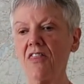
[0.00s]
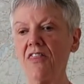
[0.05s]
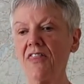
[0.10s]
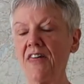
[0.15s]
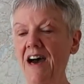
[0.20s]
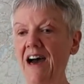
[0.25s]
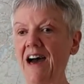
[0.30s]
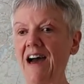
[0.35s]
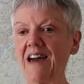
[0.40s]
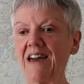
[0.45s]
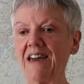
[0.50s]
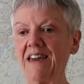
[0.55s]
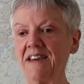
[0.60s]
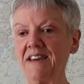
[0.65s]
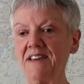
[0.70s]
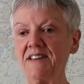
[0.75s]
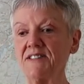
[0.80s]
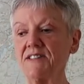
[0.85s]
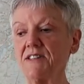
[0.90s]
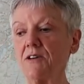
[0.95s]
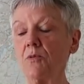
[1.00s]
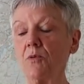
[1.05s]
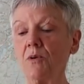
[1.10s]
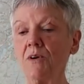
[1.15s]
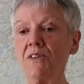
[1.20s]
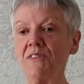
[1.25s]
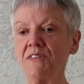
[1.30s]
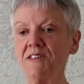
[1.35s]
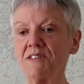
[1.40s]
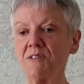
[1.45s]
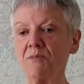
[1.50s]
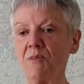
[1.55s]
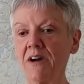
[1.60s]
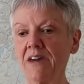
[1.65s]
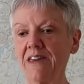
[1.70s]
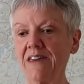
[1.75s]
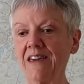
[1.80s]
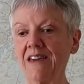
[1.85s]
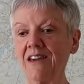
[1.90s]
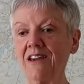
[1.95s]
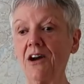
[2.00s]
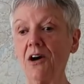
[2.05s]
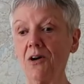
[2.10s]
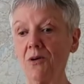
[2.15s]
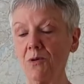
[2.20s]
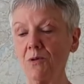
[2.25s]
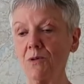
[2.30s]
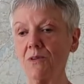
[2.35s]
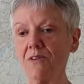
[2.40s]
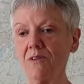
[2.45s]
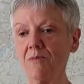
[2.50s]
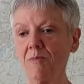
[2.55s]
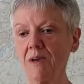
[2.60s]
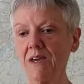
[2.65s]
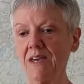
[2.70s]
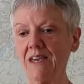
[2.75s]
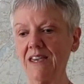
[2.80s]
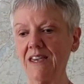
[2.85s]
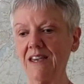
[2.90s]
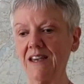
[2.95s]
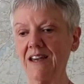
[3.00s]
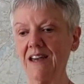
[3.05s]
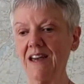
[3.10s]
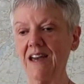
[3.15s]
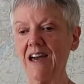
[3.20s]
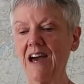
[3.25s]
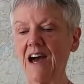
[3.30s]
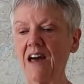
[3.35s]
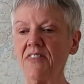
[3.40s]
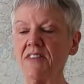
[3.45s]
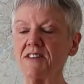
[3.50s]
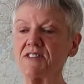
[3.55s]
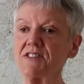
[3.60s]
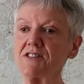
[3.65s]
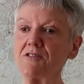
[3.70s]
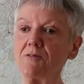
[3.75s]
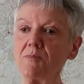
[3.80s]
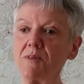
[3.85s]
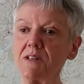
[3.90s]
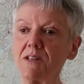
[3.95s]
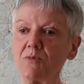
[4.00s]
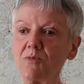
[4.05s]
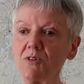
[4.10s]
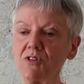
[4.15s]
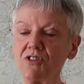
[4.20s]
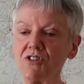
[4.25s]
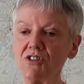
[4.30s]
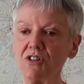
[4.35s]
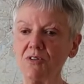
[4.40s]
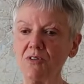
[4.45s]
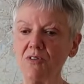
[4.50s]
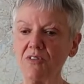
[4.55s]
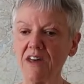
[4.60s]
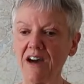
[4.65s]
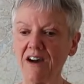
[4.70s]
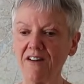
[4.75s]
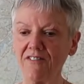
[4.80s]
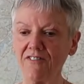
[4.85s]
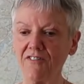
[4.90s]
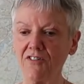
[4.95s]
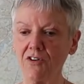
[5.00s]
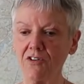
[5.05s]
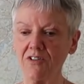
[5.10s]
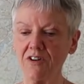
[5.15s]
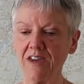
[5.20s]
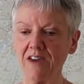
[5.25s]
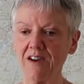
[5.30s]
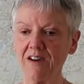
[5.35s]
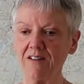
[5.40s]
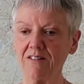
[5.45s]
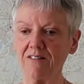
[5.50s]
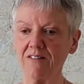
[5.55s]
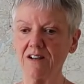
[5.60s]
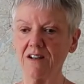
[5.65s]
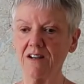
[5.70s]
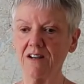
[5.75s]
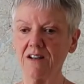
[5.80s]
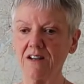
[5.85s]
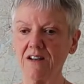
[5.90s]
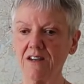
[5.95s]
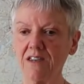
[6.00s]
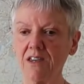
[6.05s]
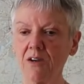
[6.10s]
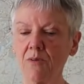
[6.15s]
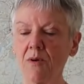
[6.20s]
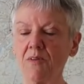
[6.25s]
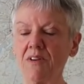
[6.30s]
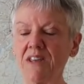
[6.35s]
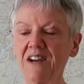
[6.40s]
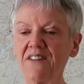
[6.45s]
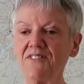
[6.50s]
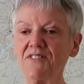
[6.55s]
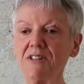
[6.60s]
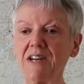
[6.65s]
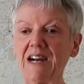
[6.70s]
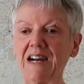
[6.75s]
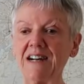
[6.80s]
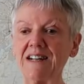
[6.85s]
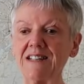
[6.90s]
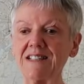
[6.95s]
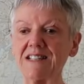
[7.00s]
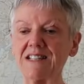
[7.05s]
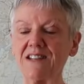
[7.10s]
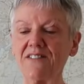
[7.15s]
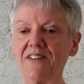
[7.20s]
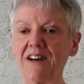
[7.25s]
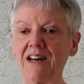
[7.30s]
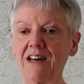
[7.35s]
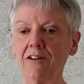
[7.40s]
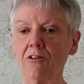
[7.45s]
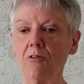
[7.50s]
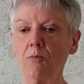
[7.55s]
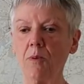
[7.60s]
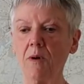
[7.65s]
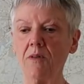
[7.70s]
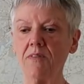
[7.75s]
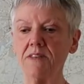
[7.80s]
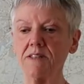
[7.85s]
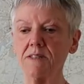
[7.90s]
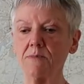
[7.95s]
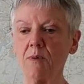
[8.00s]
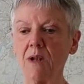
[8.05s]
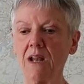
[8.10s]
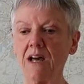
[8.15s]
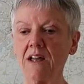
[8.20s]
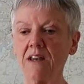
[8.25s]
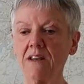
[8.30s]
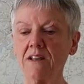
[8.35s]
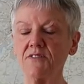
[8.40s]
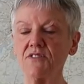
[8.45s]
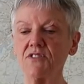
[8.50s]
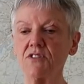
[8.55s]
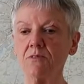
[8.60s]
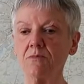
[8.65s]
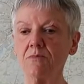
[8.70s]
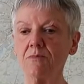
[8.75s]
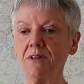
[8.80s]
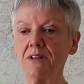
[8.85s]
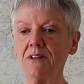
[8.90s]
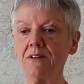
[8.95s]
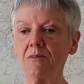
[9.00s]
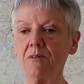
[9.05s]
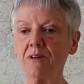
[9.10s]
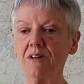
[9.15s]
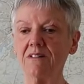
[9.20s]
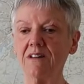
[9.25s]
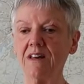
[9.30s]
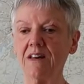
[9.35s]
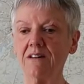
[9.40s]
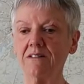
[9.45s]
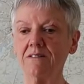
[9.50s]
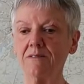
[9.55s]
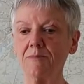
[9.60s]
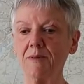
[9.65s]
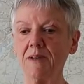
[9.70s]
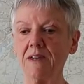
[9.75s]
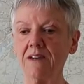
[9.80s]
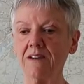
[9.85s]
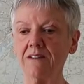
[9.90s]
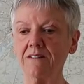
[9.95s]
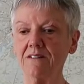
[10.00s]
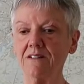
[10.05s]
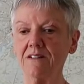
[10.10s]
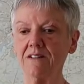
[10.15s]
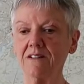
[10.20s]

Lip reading: That is worth its weight in gold to me. And that somebody would do that for you. You only have to ask for help on this plan. Somebody will help you.